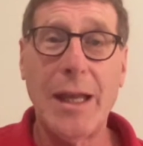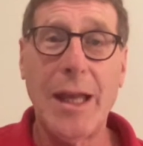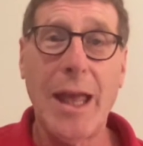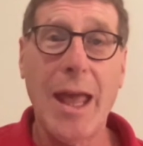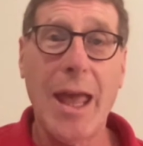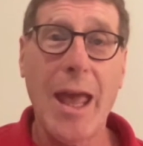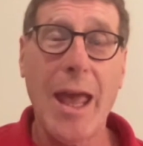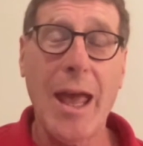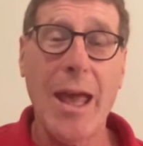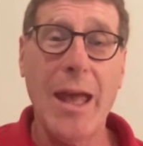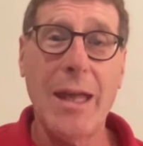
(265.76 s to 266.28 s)

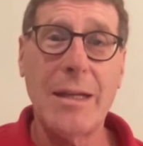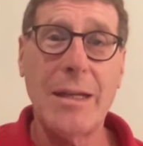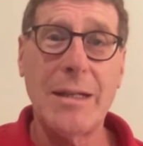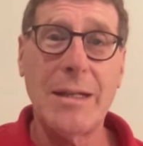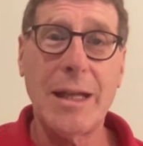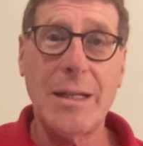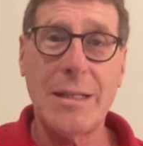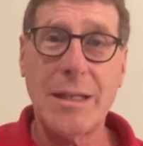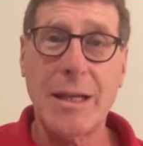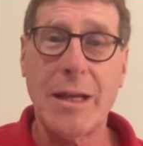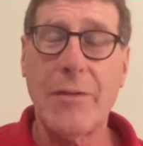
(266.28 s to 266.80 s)
And
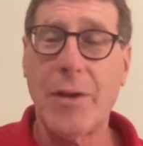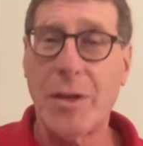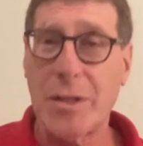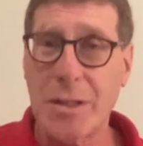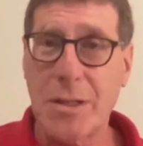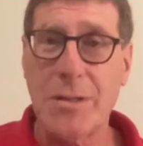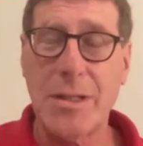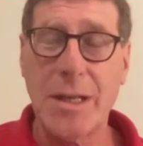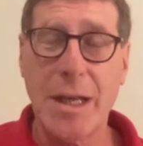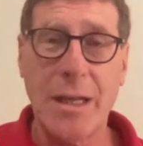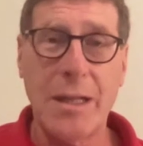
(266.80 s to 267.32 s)
as I've also
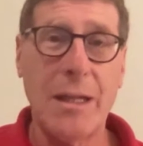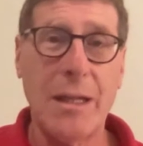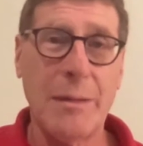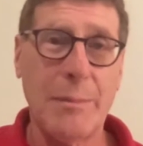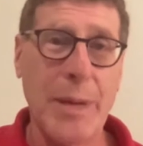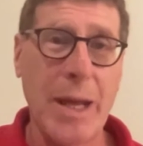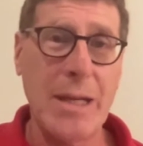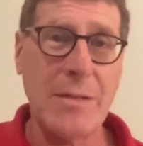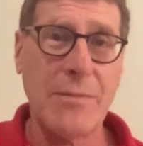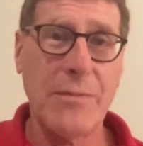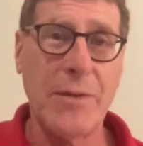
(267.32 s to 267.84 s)
said in
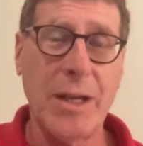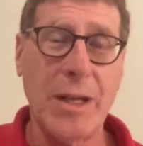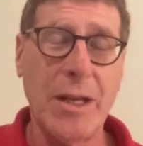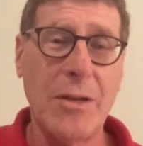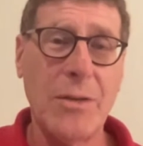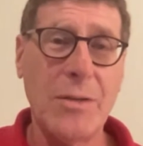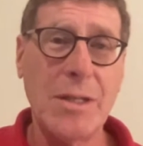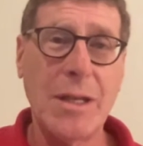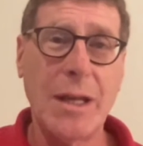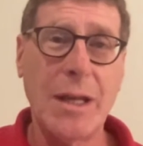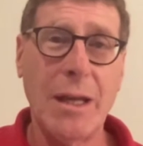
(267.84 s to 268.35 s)
past
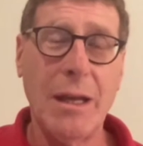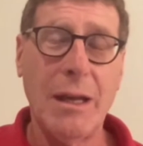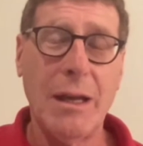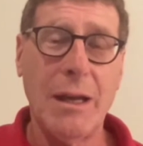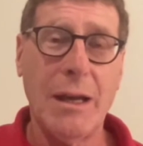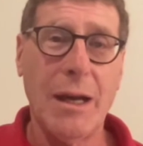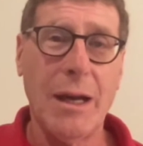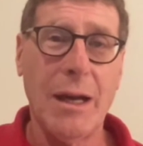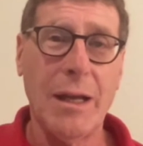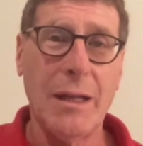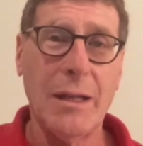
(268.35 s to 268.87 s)
videos,
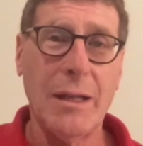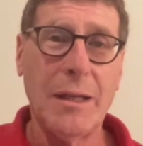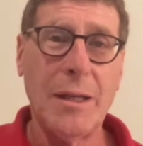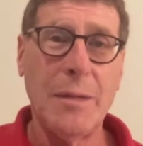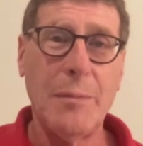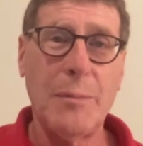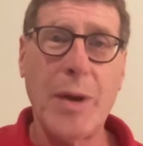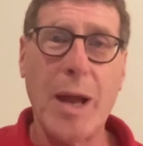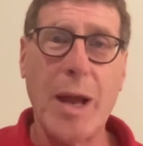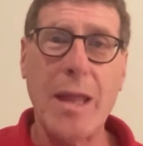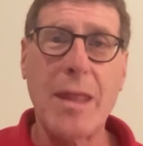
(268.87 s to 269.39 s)

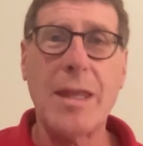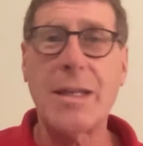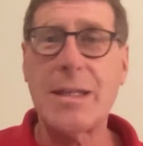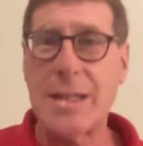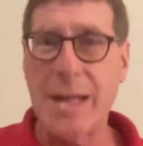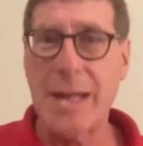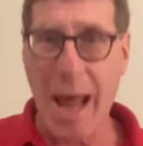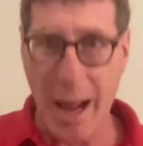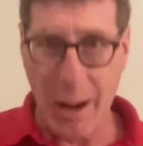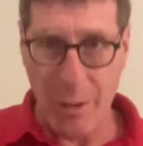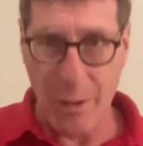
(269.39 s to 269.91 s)
breath is
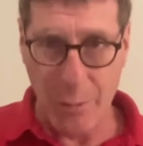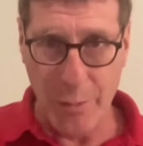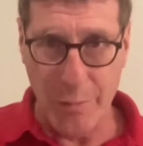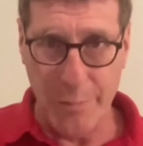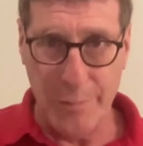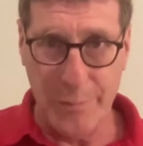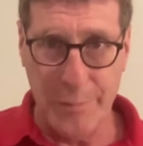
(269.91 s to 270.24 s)
now.